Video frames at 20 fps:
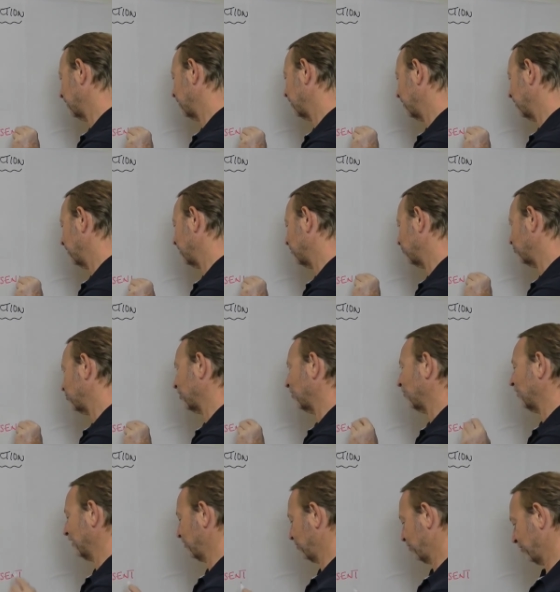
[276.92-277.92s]
you know so
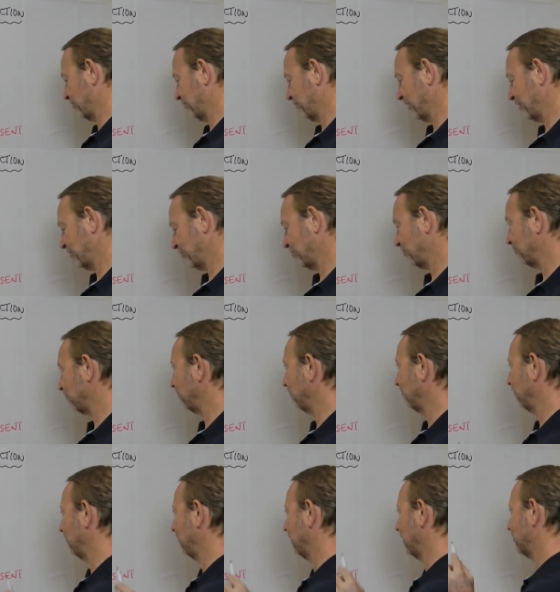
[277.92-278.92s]
let's let's
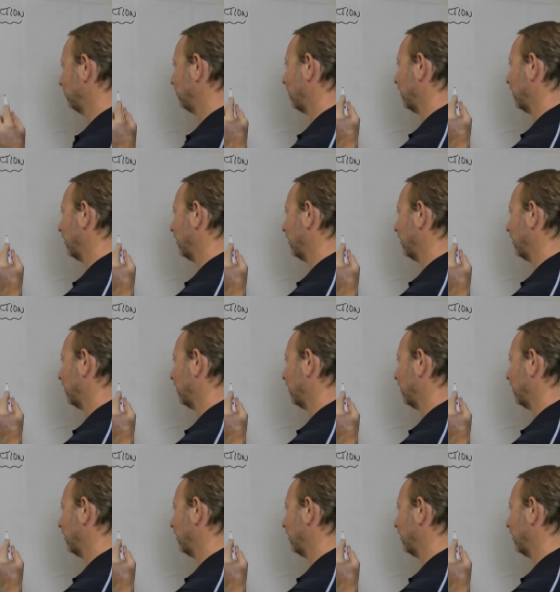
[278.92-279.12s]
let's